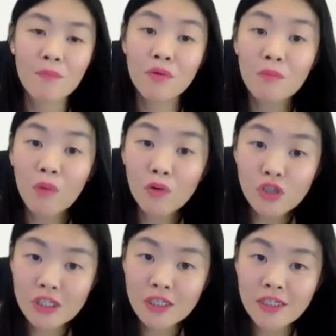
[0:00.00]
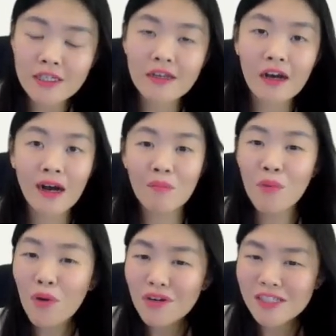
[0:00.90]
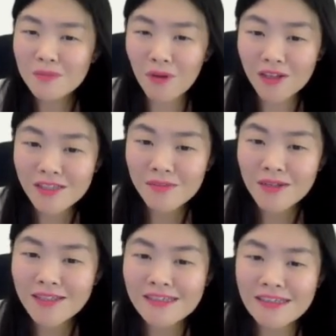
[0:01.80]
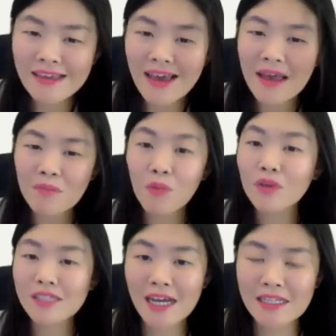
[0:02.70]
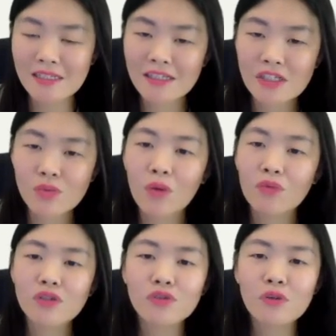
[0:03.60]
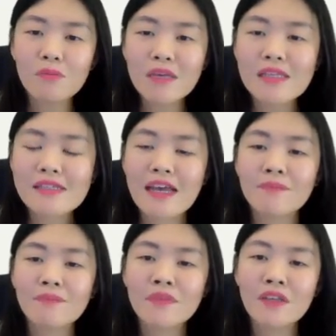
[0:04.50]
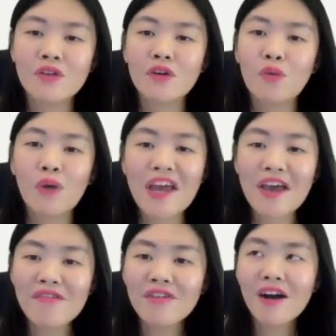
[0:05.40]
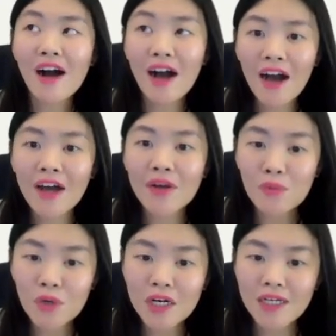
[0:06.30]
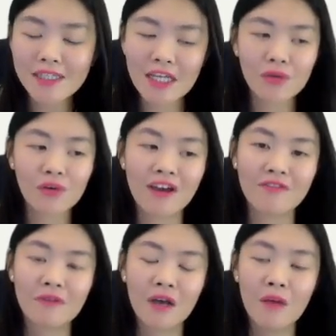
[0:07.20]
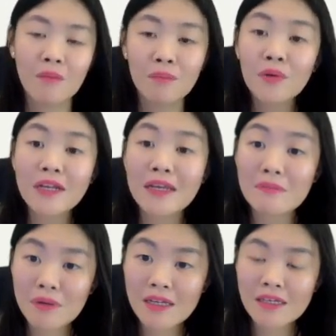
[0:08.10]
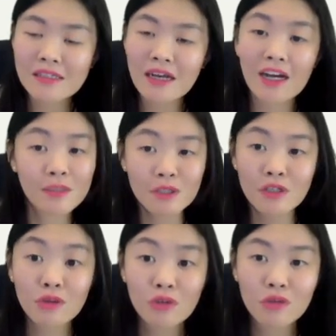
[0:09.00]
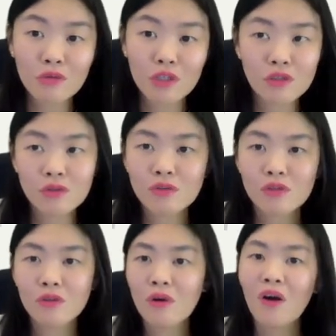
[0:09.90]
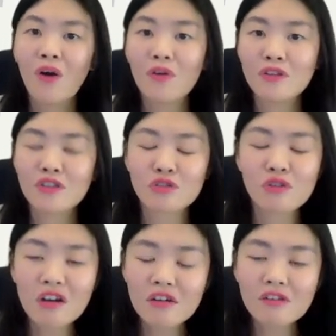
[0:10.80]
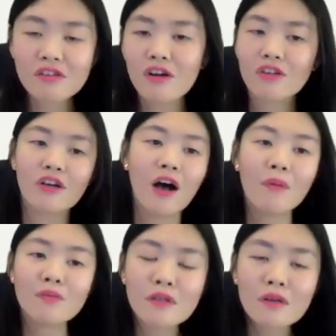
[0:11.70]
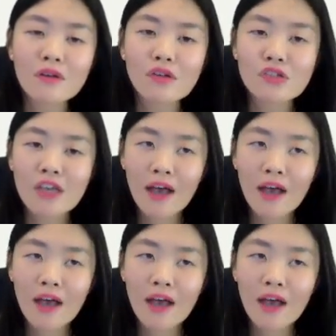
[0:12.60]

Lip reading: promotion, more responsibility, and more title as well, which also means that, you know, whatever hard work that you have put in place, especially in 2022, you know, all the struggles, all the obstacles,